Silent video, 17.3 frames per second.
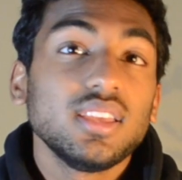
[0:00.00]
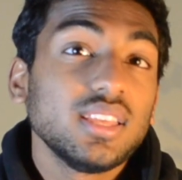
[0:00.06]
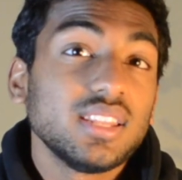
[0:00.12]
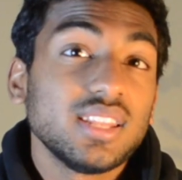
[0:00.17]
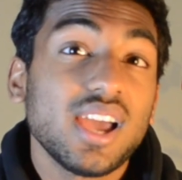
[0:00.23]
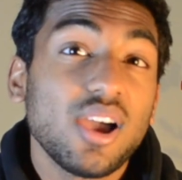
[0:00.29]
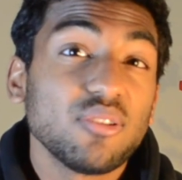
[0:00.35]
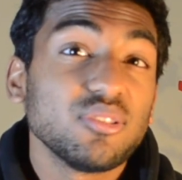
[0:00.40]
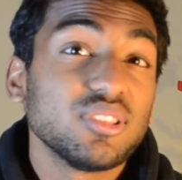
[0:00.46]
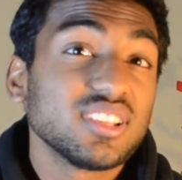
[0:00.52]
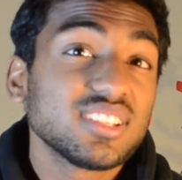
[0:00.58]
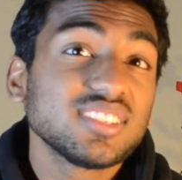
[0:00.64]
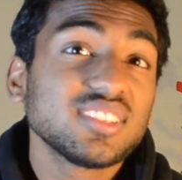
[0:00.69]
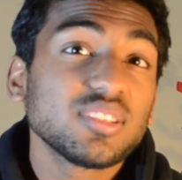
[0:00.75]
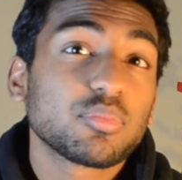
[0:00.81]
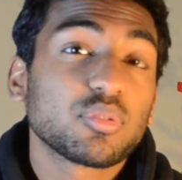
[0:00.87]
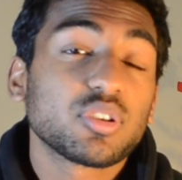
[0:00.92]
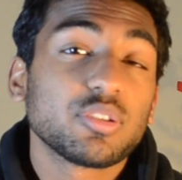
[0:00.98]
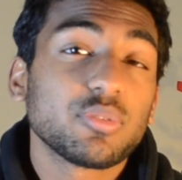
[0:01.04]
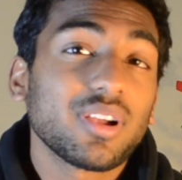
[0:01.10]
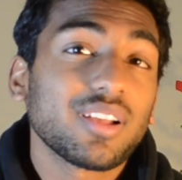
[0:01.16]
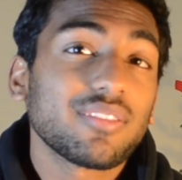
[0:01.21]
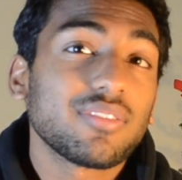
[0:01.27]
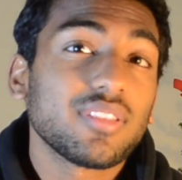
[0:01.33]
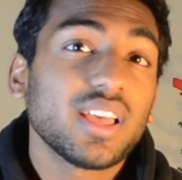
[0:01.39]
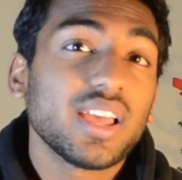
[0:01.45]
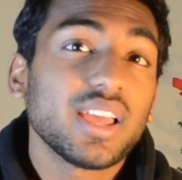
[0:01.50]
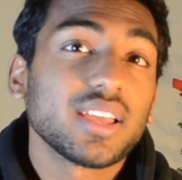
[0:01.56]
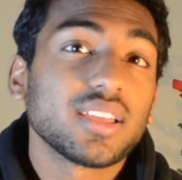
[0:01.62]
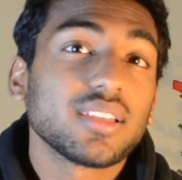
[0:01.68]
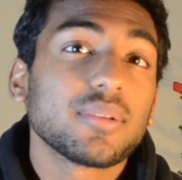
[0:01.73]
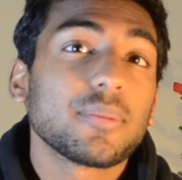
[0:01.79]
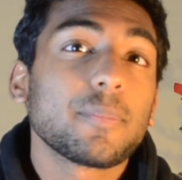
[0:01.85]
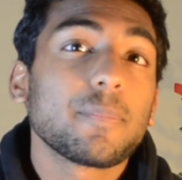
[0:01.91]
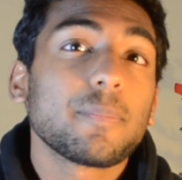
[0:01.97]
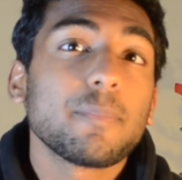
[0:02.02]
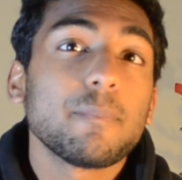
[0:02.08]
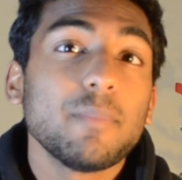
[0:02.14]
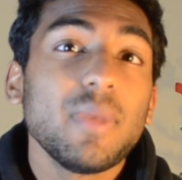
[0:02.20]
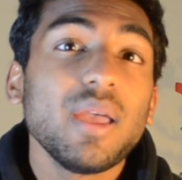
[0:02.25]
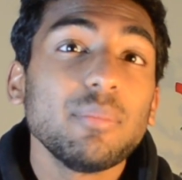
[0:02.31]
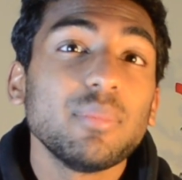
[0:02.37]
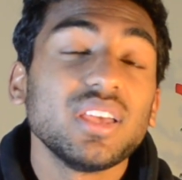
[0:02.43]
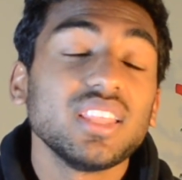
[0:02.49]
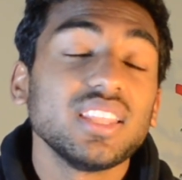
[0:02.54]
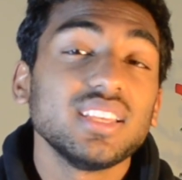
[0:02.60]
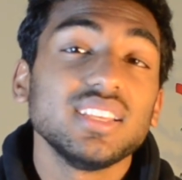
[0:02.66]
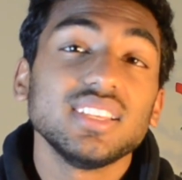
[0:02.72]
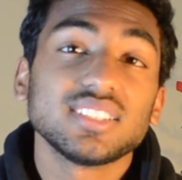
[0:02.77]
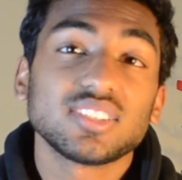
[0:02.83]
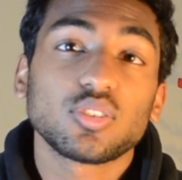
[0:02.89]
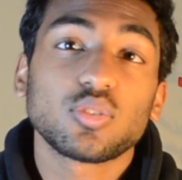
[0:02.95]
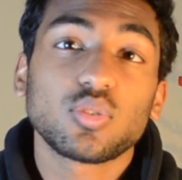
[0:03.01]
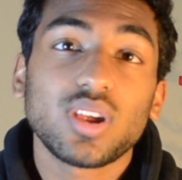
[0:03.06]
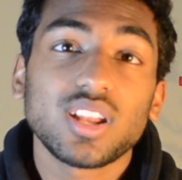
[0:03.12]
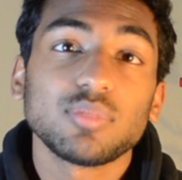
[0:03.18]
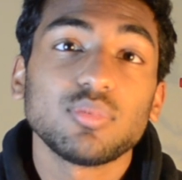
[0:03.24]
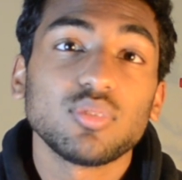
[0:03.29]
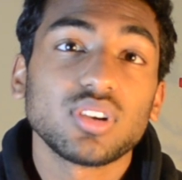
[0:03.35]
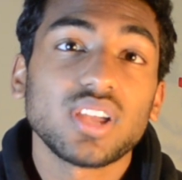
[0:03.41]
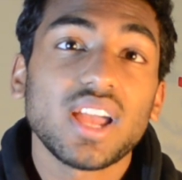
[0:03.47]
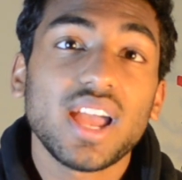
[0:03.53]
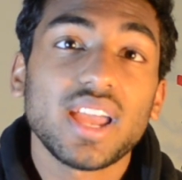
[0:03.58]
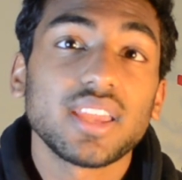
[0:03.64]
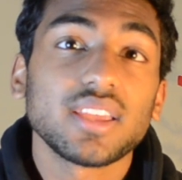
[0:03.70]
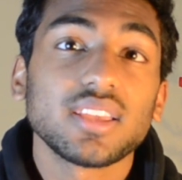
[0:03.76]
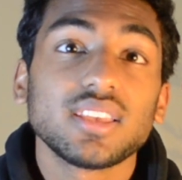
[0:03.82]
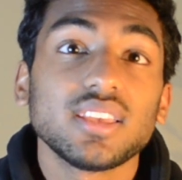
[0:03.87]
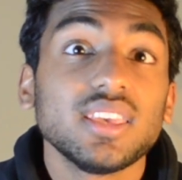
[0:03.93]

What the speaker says: Now, this is a pretty red flag. Matt Maley is a credible guy.